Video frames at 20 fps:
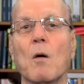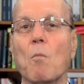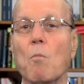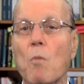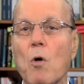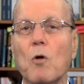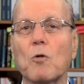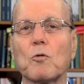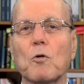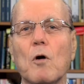
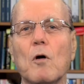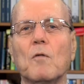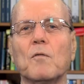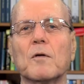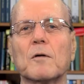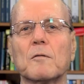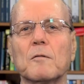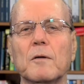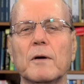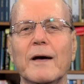
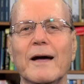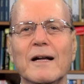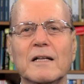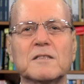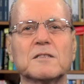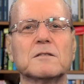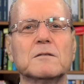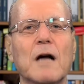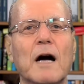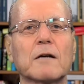Moreover,
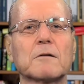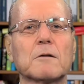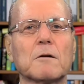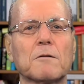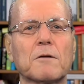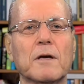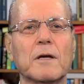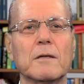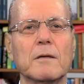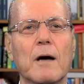adds
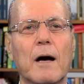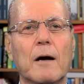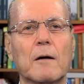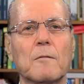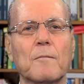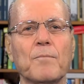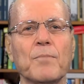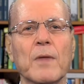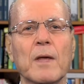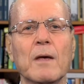Dr.
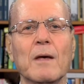Kedar,